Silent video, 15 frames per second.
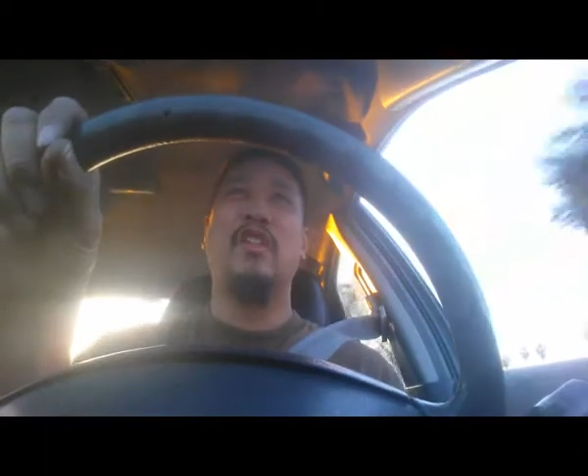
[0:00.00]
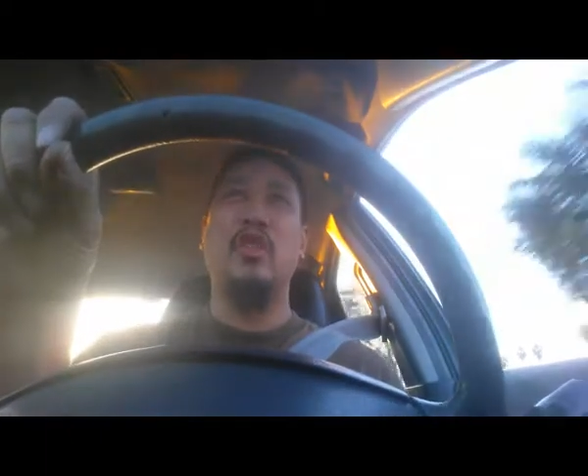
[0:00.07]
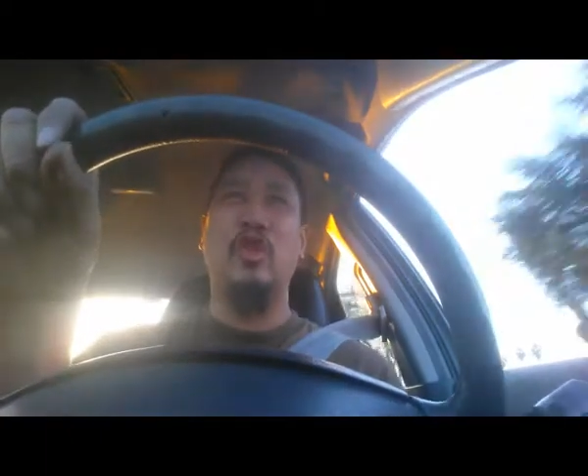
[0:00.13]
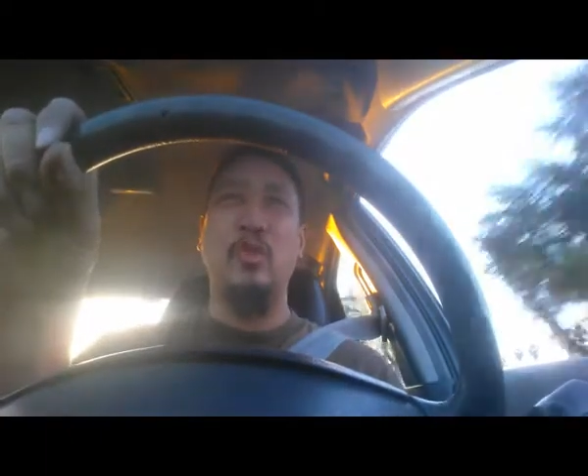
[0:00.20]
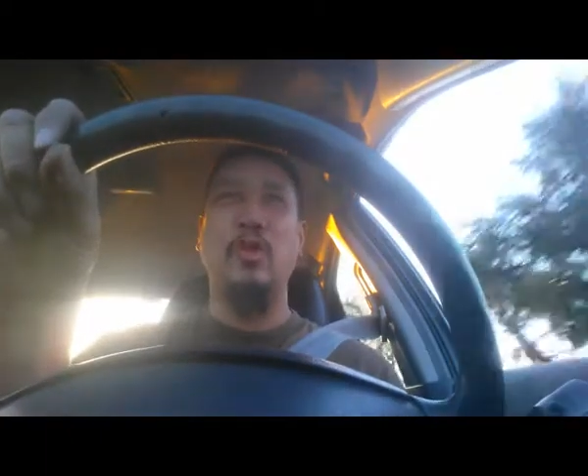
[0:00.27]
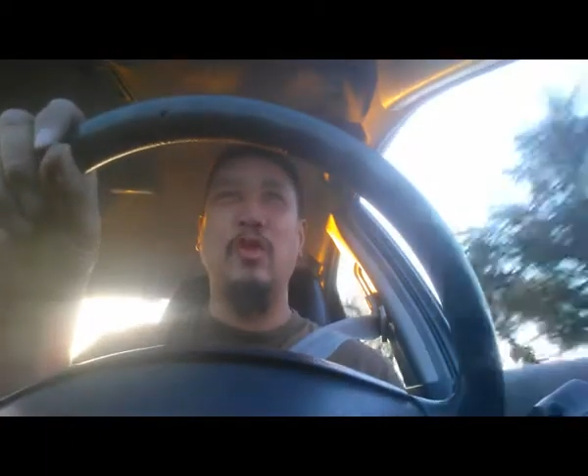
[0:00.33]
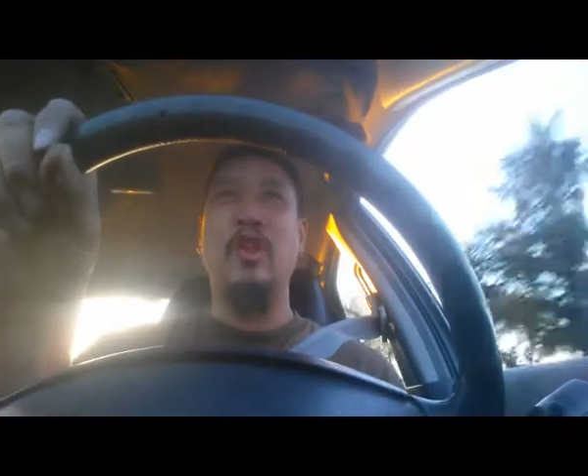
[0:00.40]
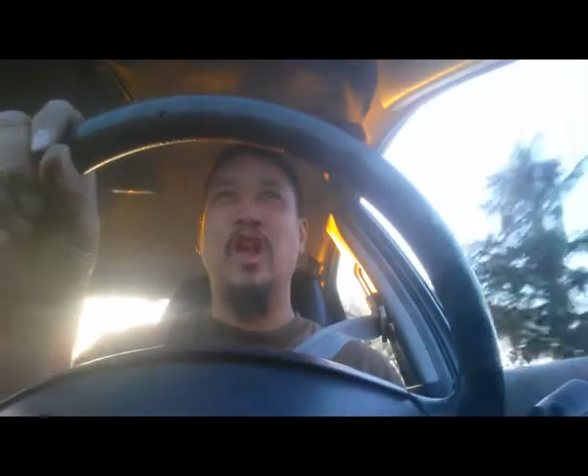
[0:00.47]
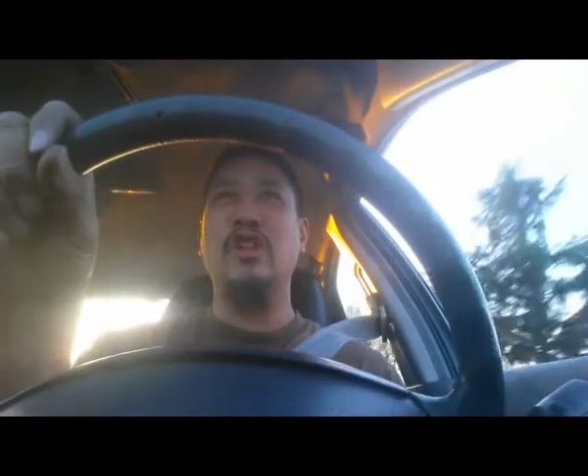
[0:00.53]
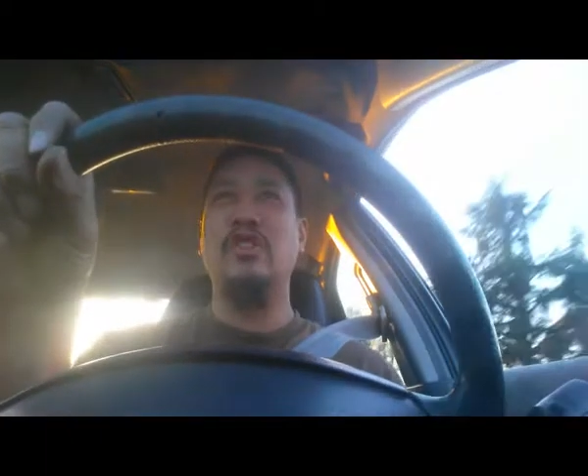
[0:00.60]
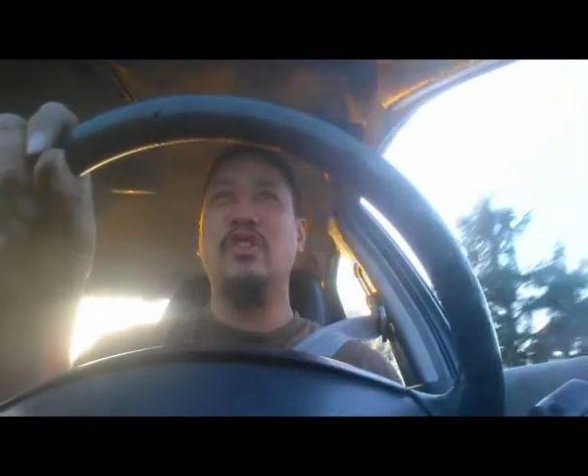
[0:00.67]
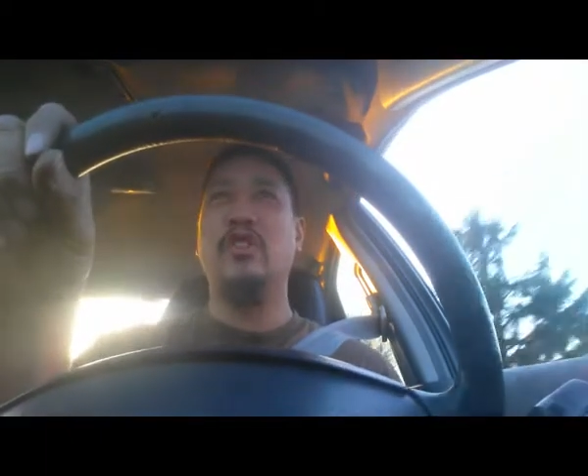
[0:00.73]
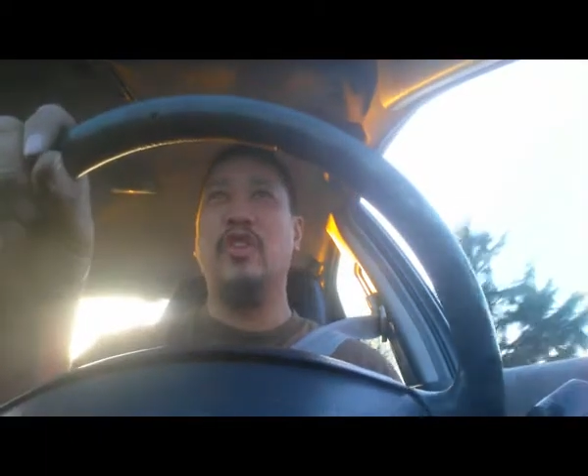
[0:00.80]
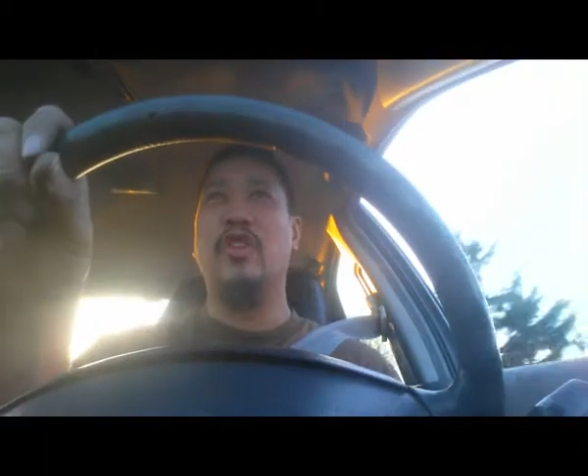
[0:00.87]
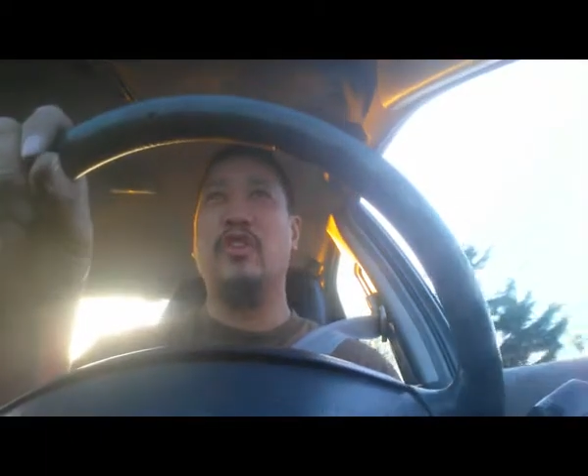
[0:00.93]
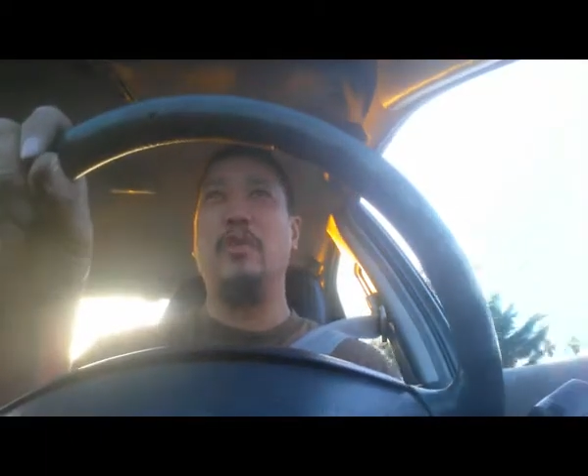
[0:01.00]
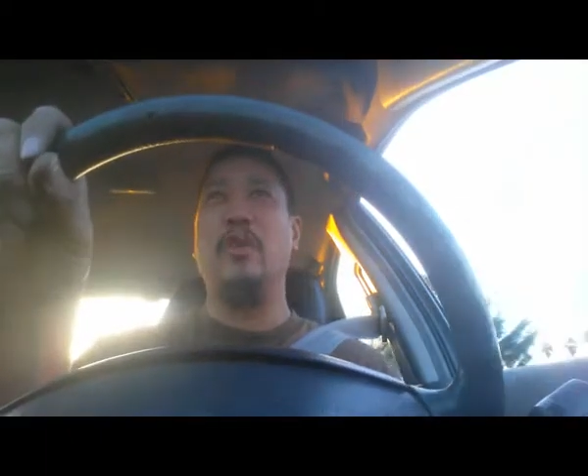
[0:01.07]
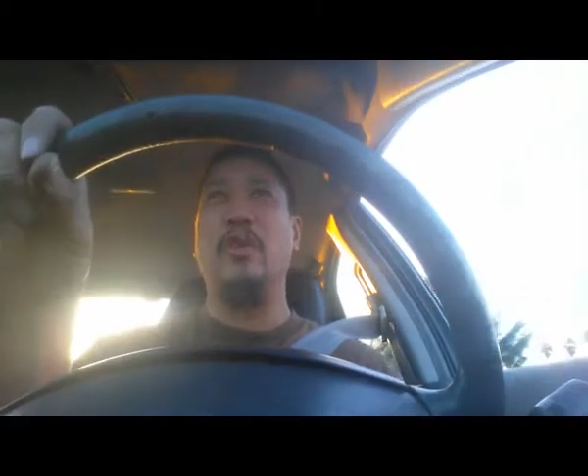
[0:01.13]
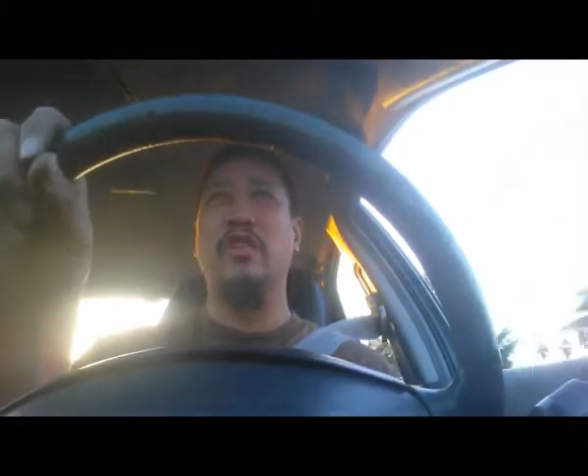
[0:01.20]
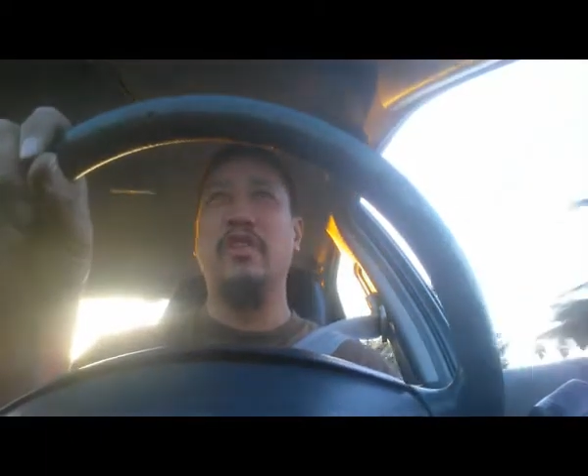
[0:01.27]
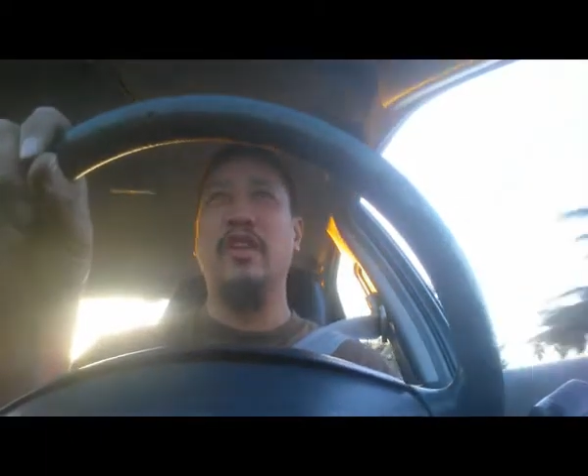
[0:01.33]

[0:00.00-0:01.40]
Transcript: supernatural experience